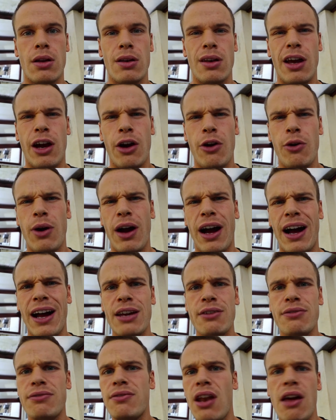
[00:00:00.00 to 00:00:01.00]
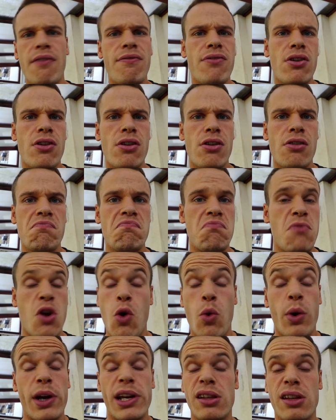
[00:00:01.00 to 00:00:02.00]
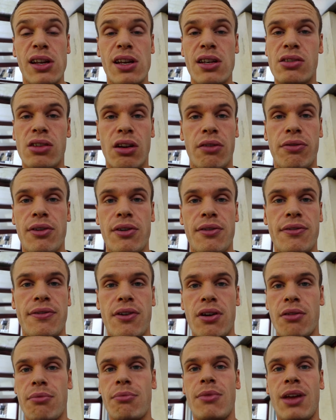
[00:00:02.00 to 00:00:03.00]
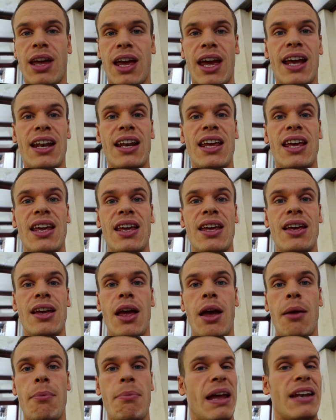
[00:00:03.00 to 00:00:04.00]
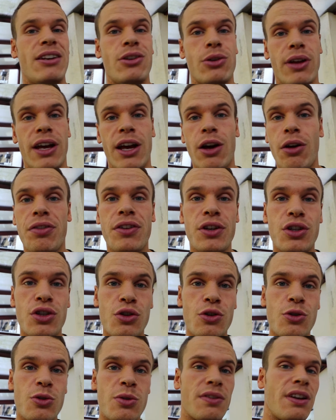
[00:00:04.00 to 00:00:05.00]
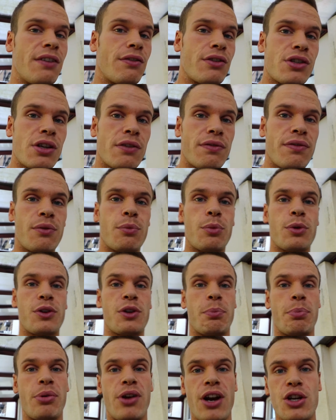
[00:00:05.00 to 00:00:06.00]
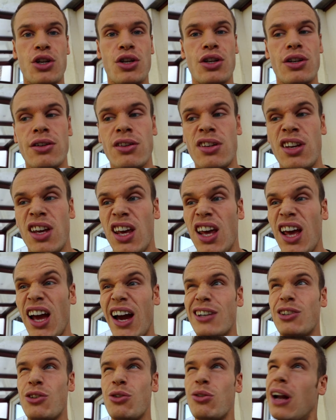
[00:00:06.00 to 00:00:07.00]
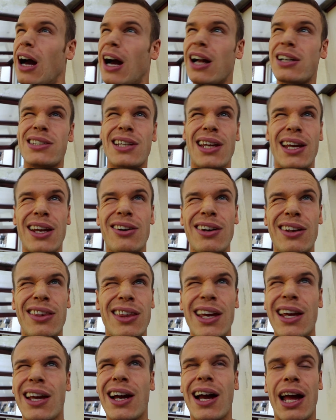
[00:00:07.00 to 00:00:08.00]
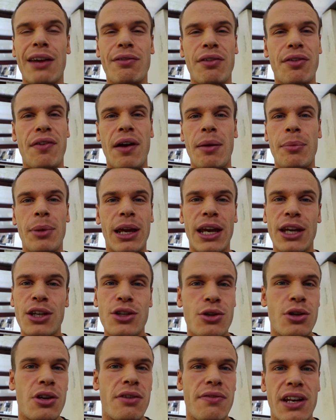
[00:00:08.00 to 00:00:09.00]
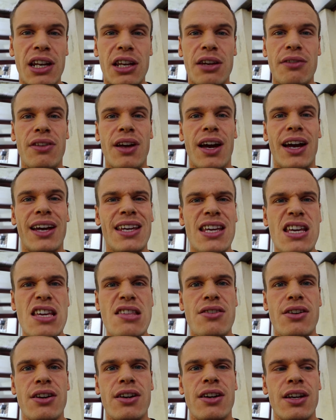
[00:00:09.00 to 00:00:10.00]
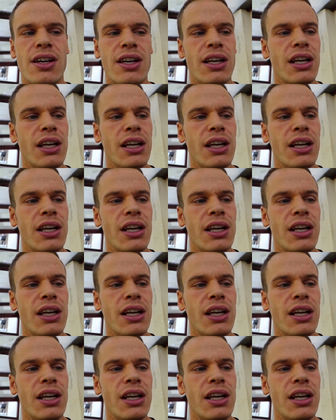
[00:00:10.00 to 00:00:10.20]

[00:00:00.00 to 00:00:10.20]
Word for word: Now, I've never knowingly suffered from any mental health issues. I've never suffered with depression. I don't actually think I have a family history of any of that either.